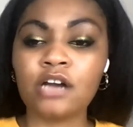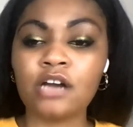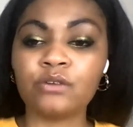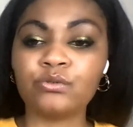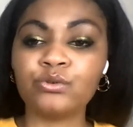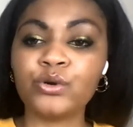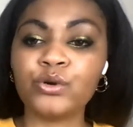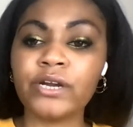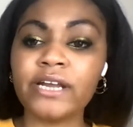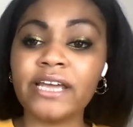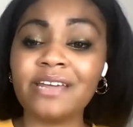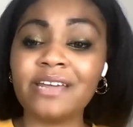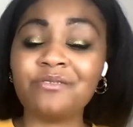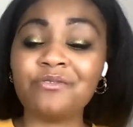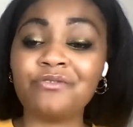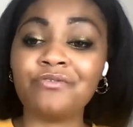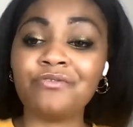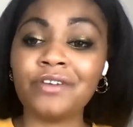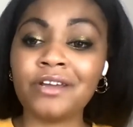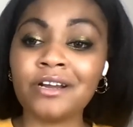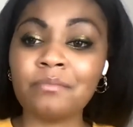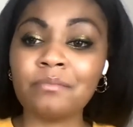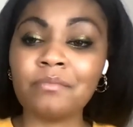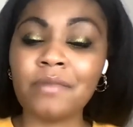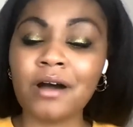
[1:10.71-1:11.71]
rooted in
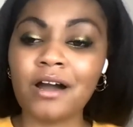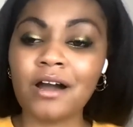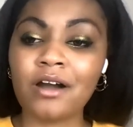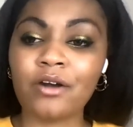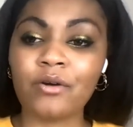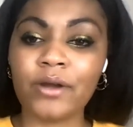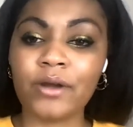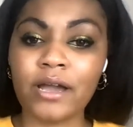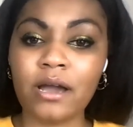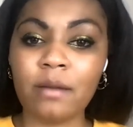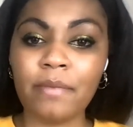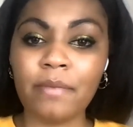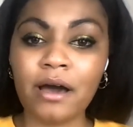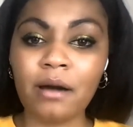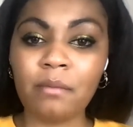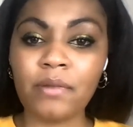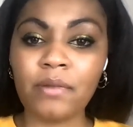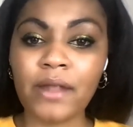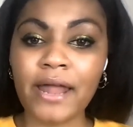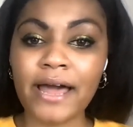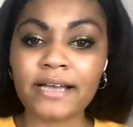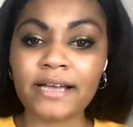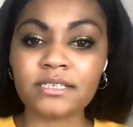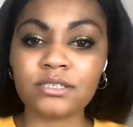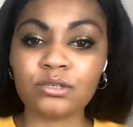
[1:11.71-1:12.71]
fear-mongering about
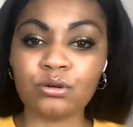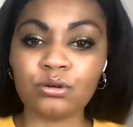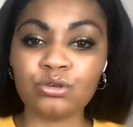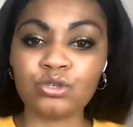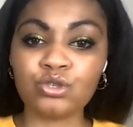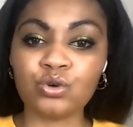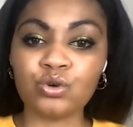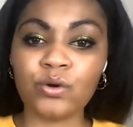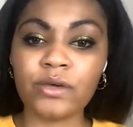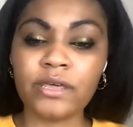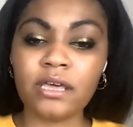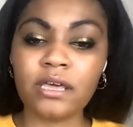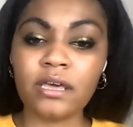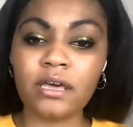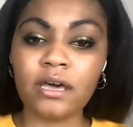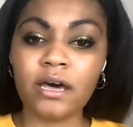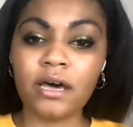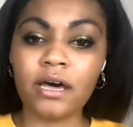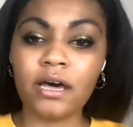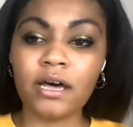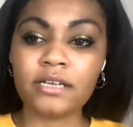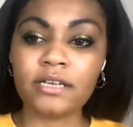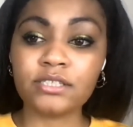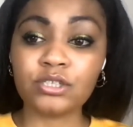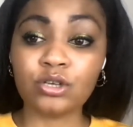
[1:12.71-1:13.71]
Black social
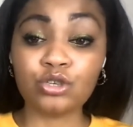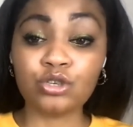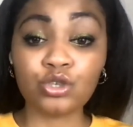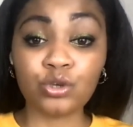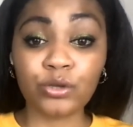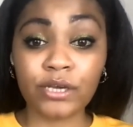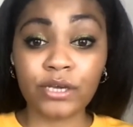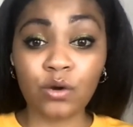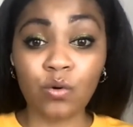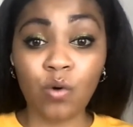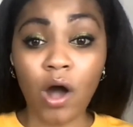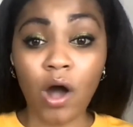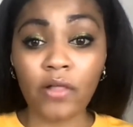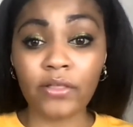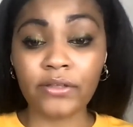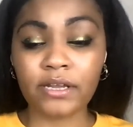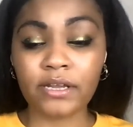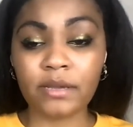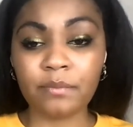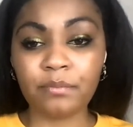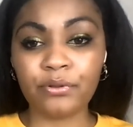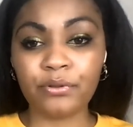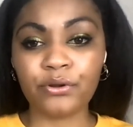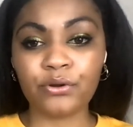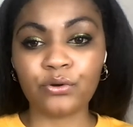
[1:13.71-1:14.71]

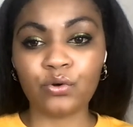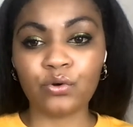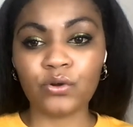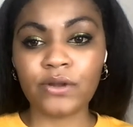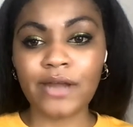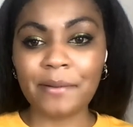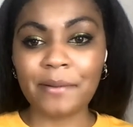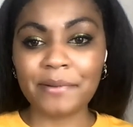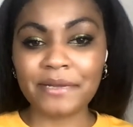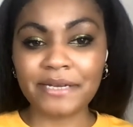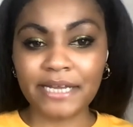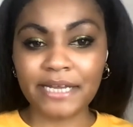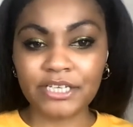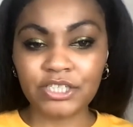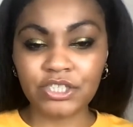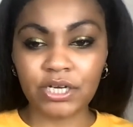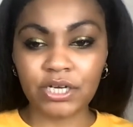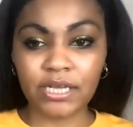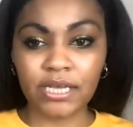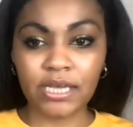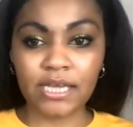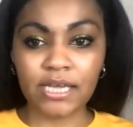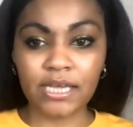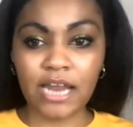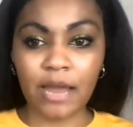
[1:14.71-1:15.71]
equality, political domination,
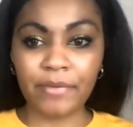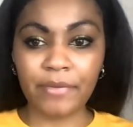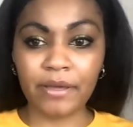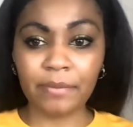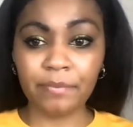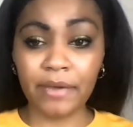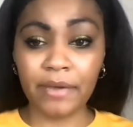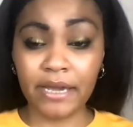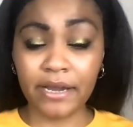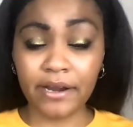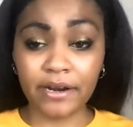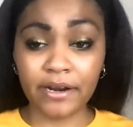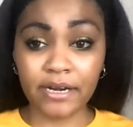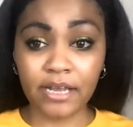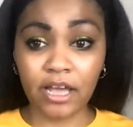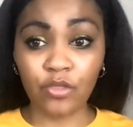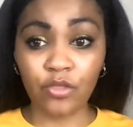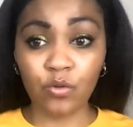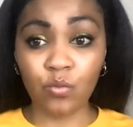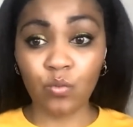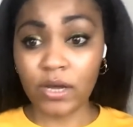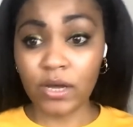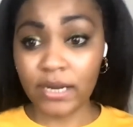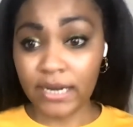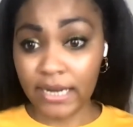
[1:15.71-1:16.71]
and economic parity on
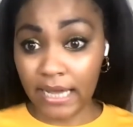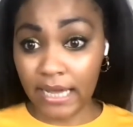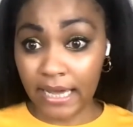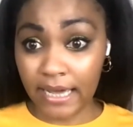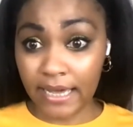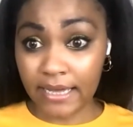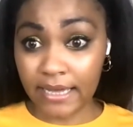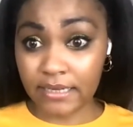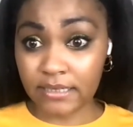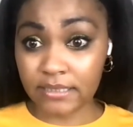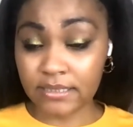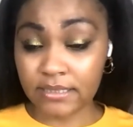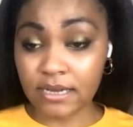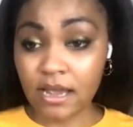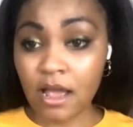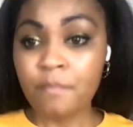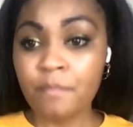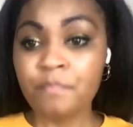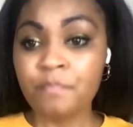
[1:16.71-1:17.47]
the one hand,